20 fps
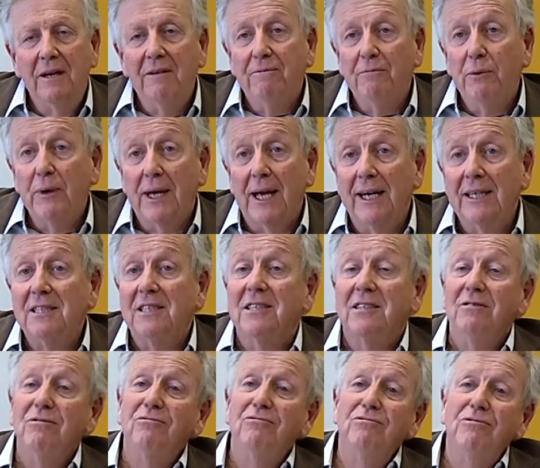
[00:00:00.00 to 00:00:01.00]
if we're going
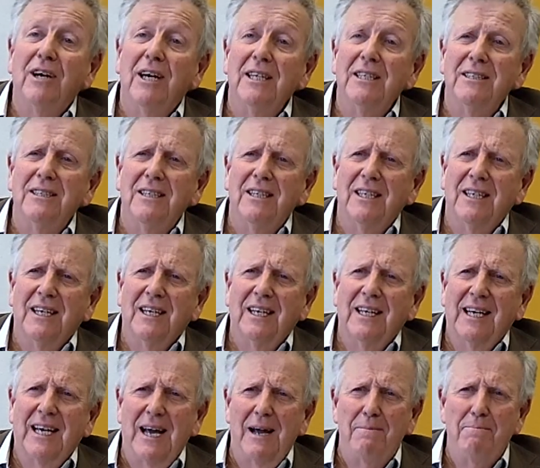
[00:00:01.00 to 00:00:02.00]
to run a
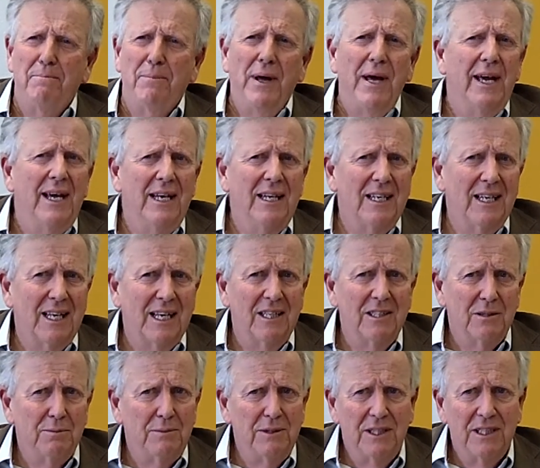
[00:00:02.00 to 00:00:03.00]
campaign
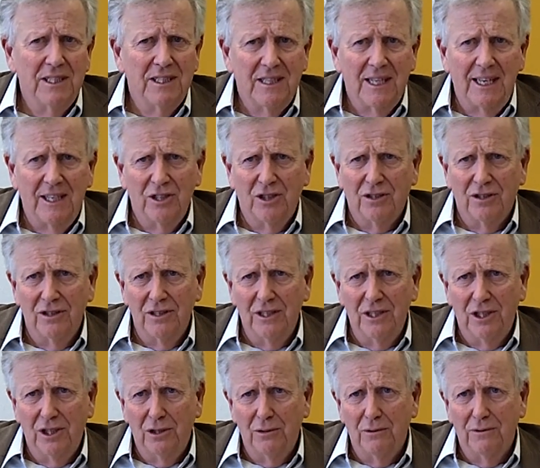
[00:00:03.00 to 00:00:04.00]
against Mrs. Thatcher on
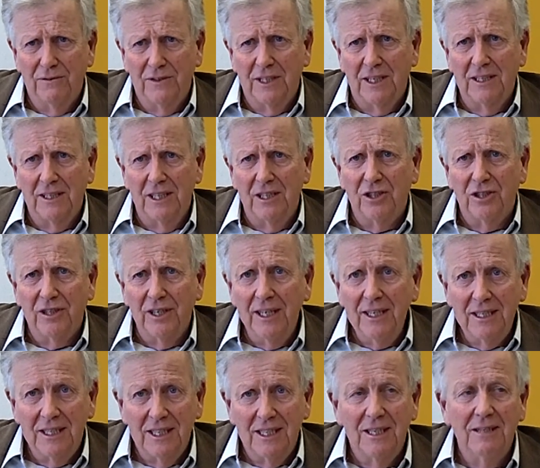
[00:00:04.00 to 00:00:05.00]
the issue of Sunday
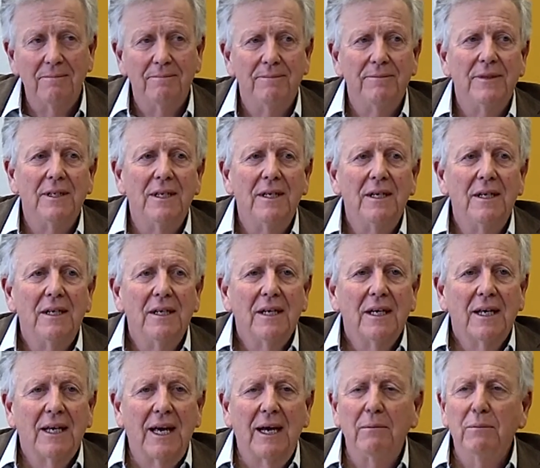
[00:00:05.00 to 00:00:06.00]
trading,
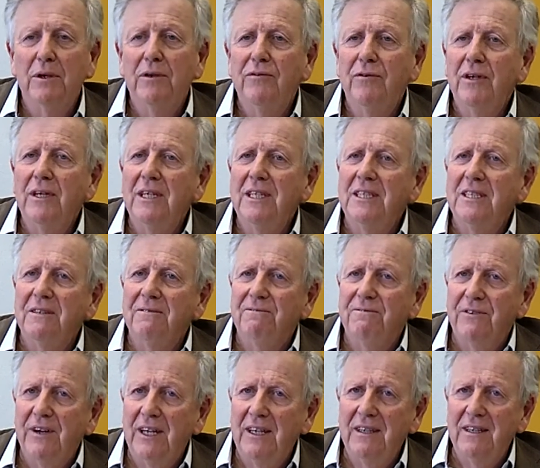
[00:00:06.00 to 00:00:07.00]
can we really
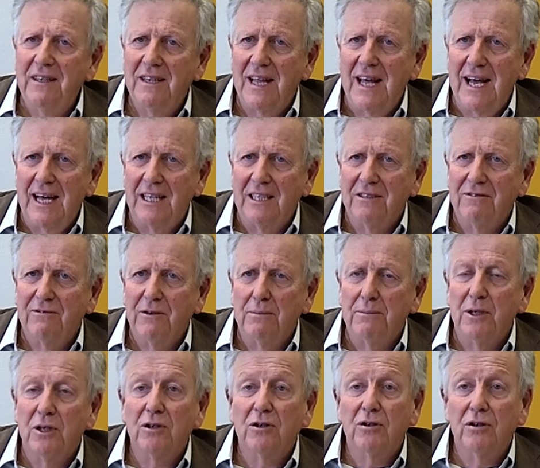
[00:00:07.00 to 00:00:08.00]
defend that
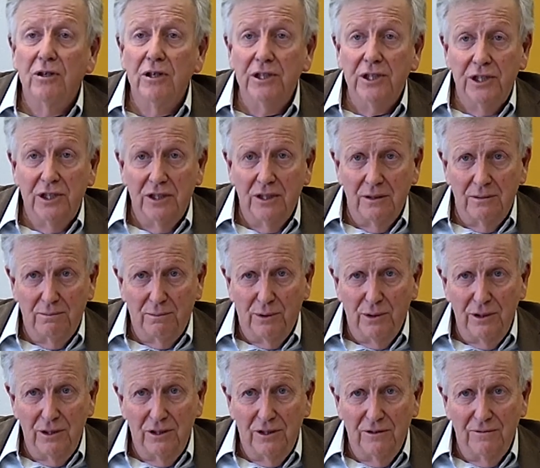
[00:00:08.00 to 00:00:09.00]
from a Christian
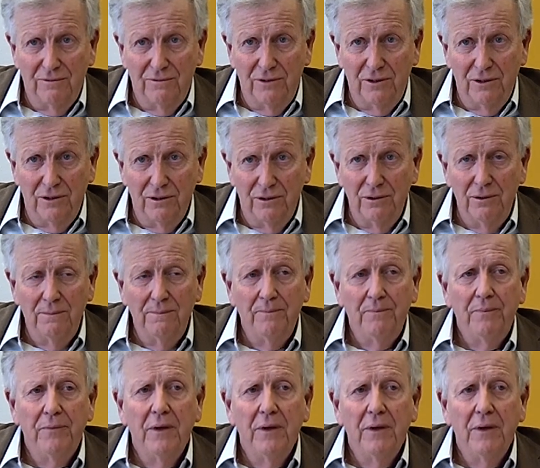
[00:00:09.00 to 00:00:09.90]
point of view,